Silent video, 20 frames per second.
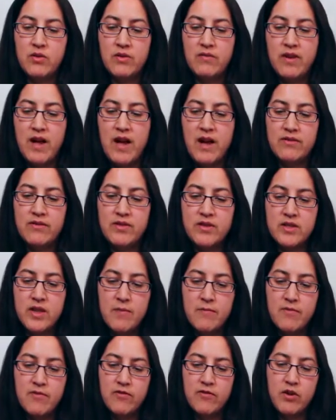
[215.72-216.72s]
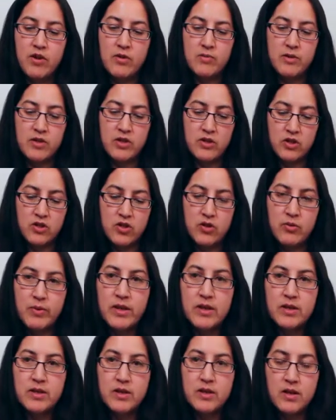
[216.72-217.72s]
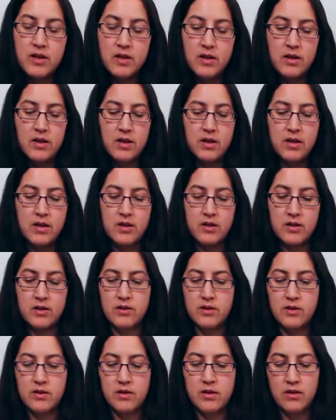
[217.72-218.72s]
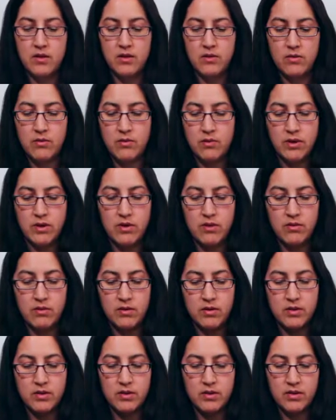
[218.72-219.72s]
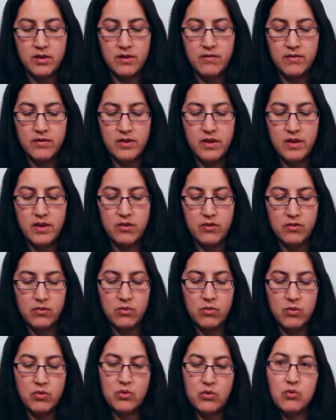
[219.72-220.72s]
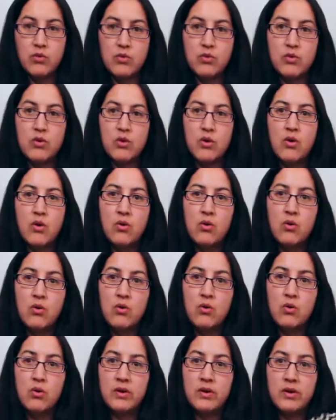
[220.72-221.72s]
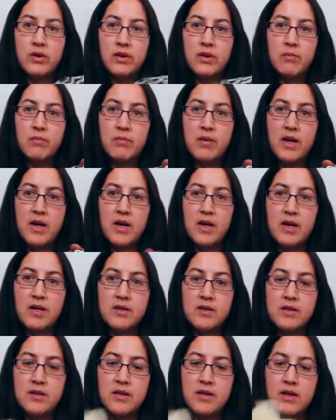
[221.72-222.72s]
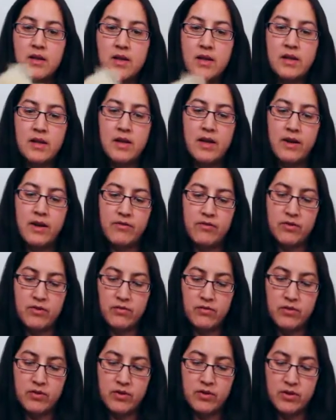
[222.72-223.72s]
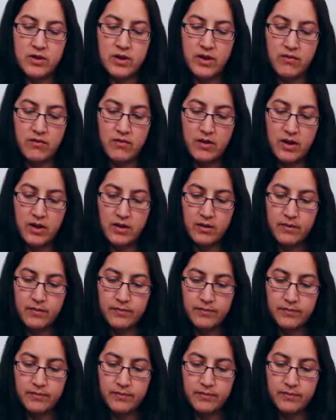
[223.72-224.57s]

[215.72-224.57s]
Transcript: have some firmness to it. So now I'm going to stuff that through the hole in the base that I left for stuffing.